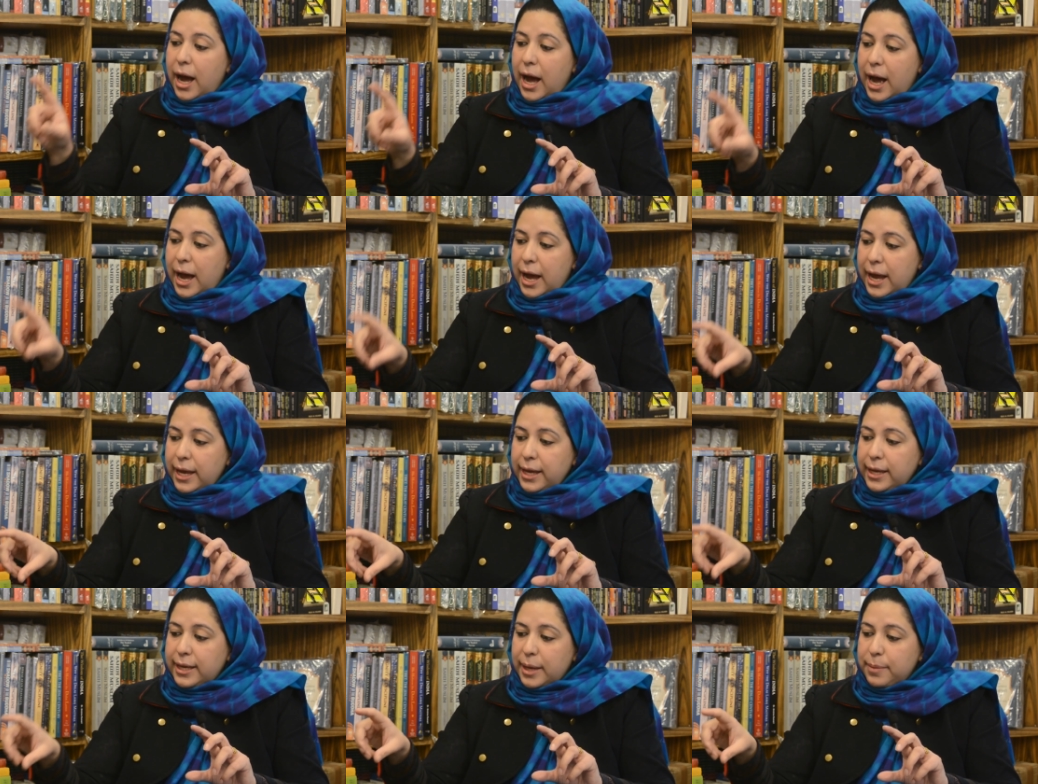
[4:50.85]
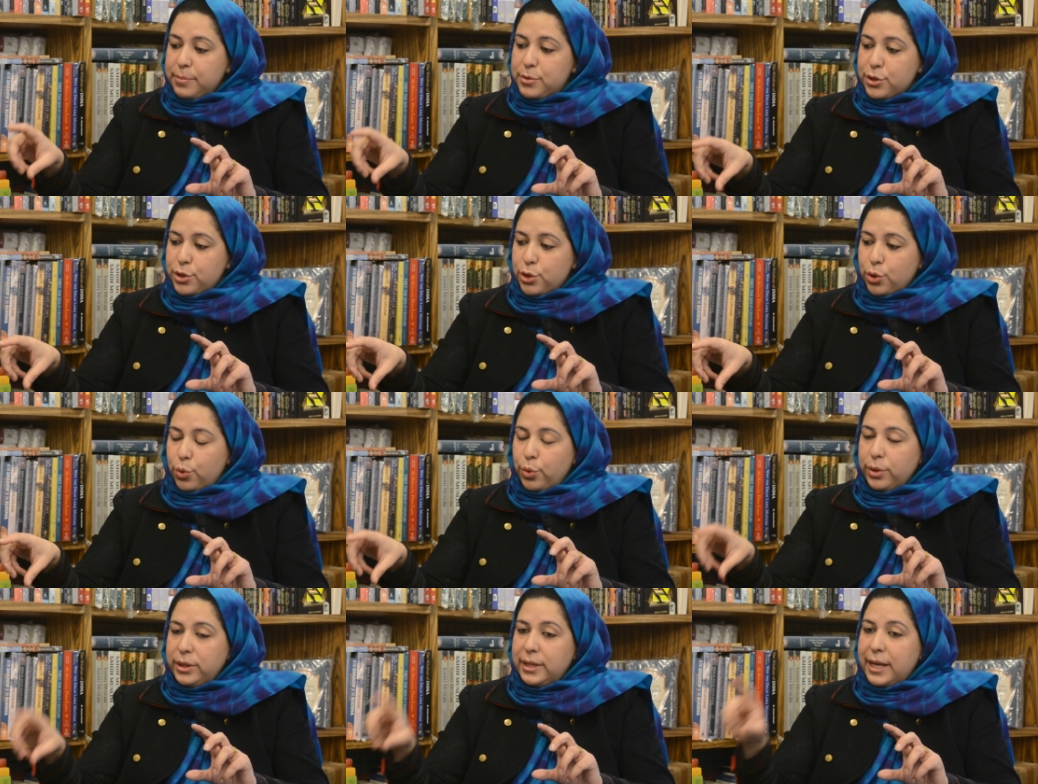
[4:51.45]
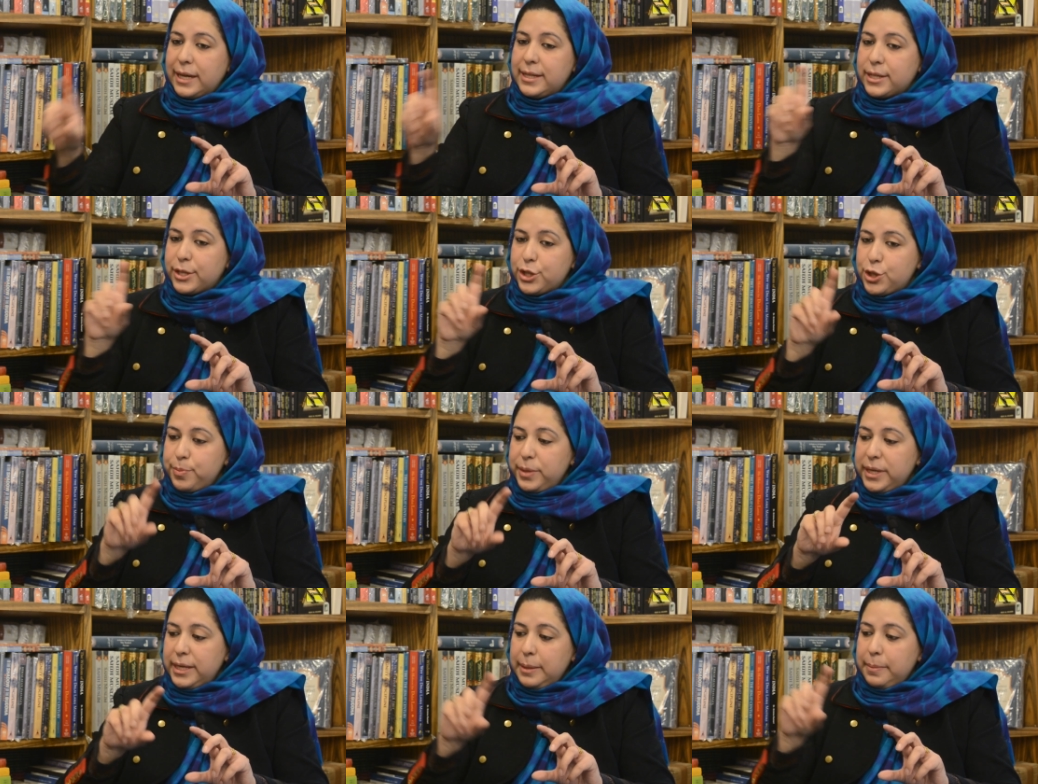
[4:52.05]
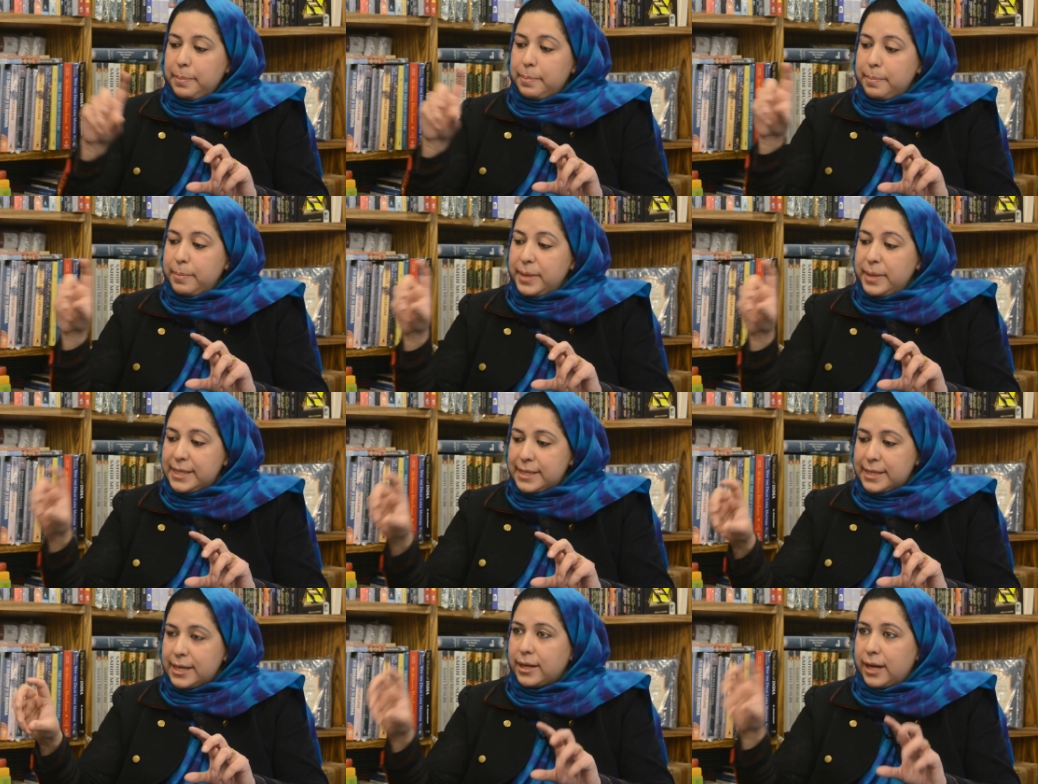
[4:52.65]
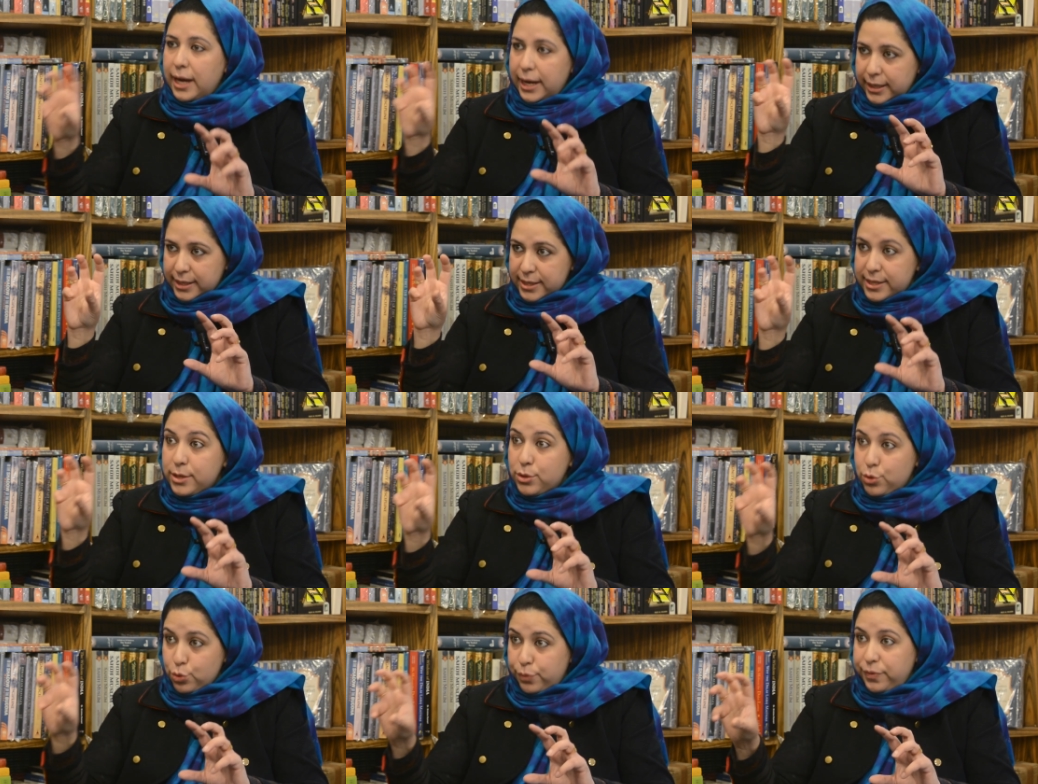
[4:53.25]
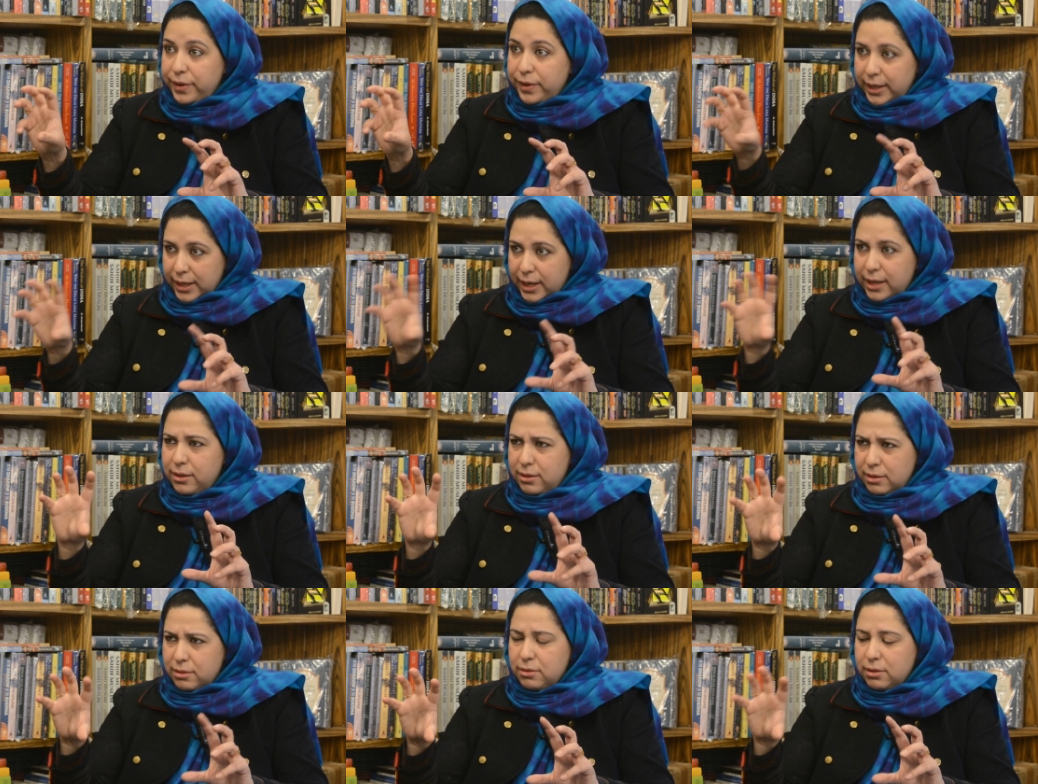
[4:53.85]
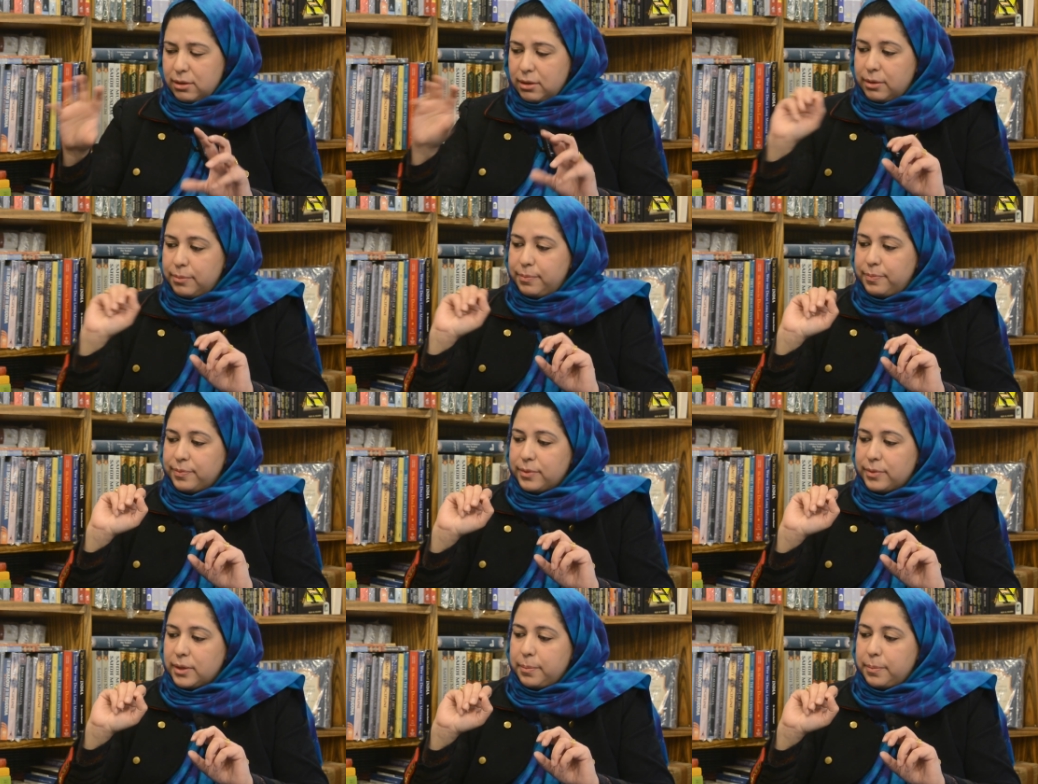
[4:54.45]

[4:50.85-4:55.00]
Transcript: I came to know that Kashmiri mystic, I can say Sufi, in um,